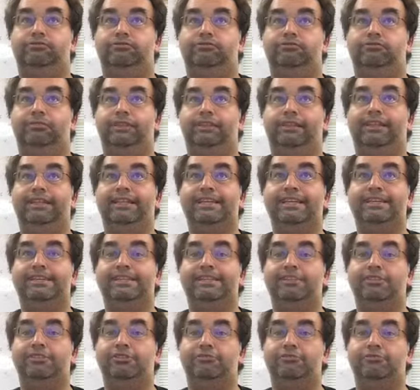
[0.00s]
at least
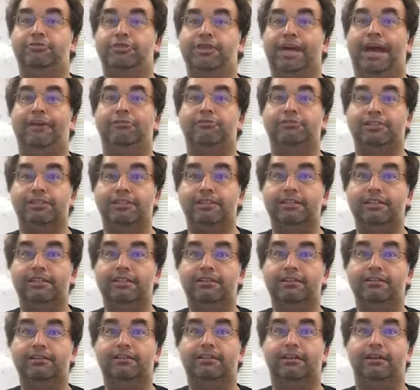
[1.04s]
since 2000,
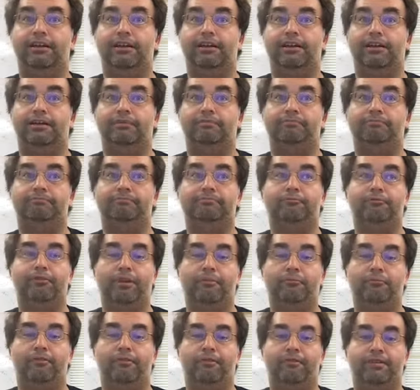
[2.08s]
when I
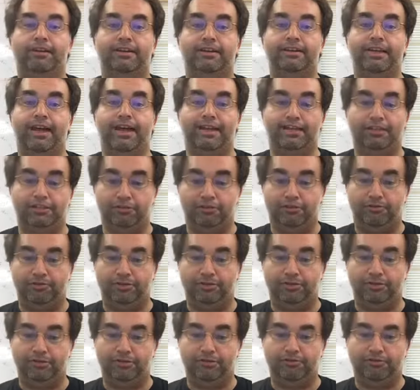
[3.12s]
moved over to diet
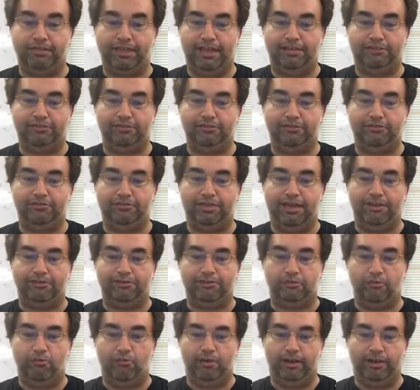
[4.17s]
sodas in 2000 or
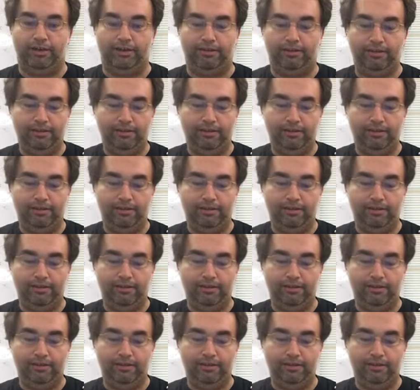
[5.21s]
2001.